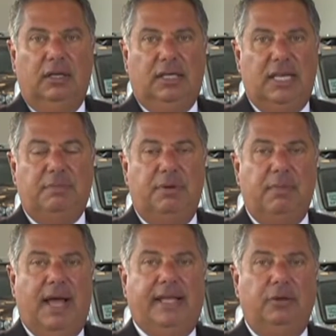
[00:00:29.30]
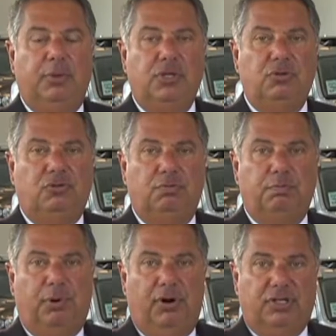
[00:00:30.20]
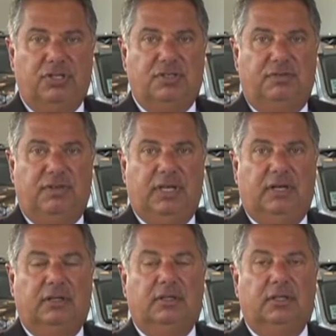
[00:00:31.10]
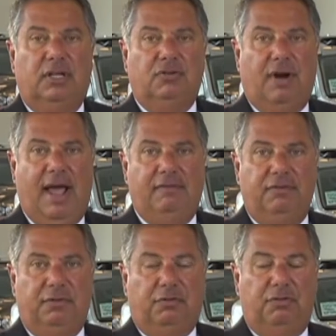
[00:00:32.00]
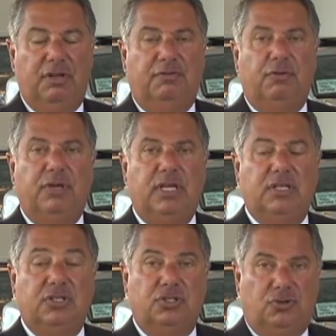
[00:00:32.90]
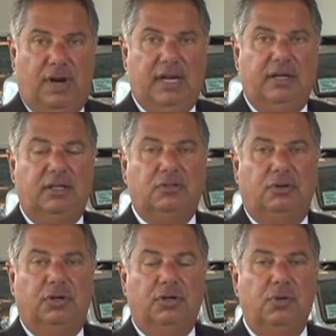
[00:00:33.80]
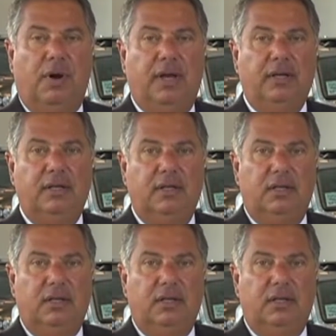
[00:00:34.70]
Keep in mind that when you purchase a vehicle and drive it for 3 or 4 years and trade it in toward a new one,